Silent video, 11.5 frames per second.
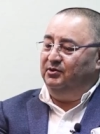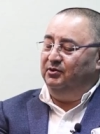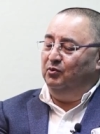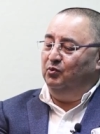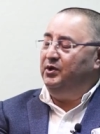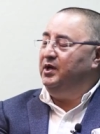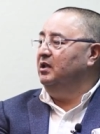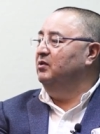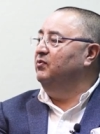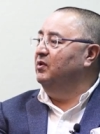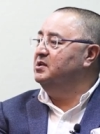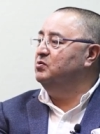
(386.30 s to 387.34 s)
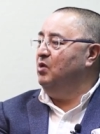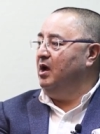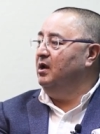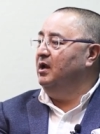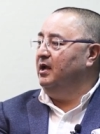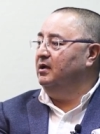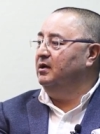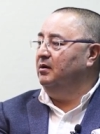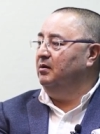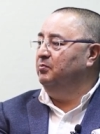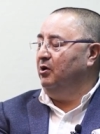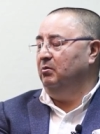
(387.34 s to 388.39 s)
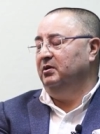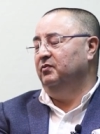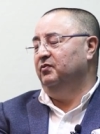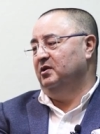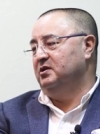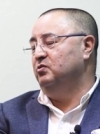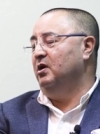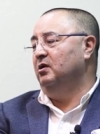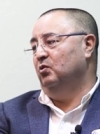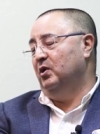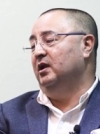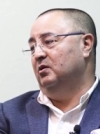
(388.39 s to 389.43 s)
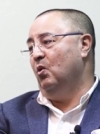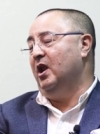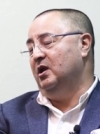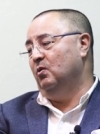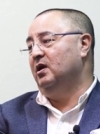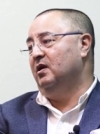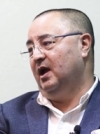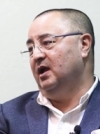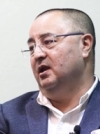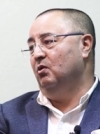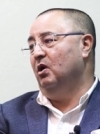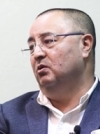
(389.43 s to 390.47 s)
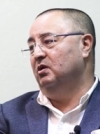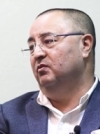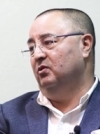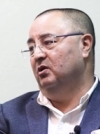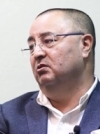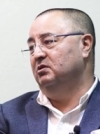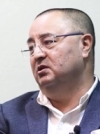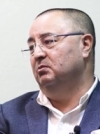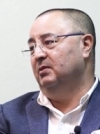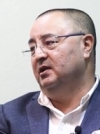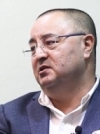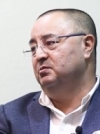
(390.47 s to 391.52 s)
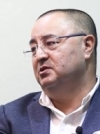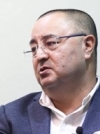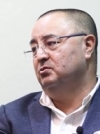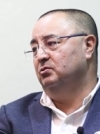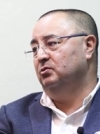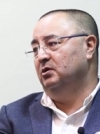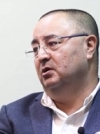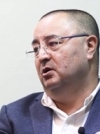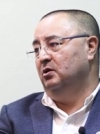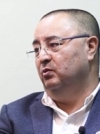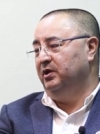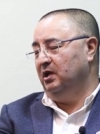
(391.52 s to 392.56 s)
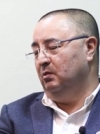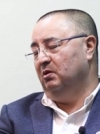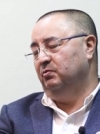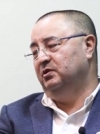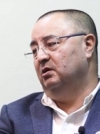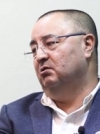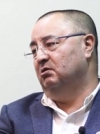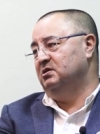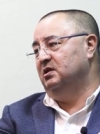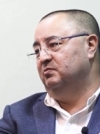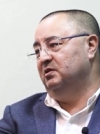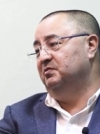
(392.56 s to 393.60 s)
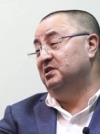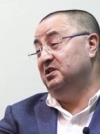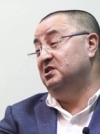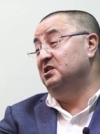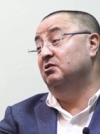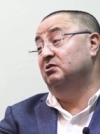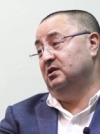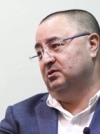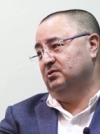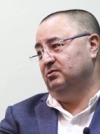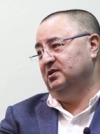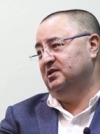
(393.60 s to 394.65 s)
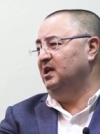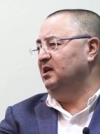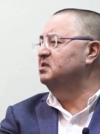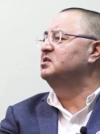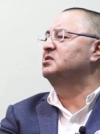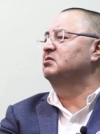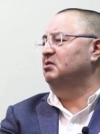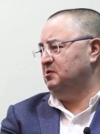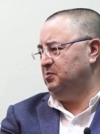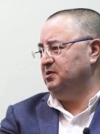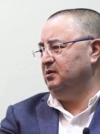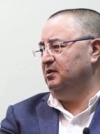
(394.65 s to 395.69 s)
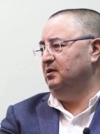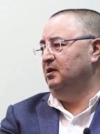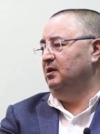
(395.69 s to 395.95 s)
you know, we are the first one, like uh, probably the first one, or we are the only one right now out of all hotel management school. We came up with the concept of a teaching hotel school. It's like a teaching hospital.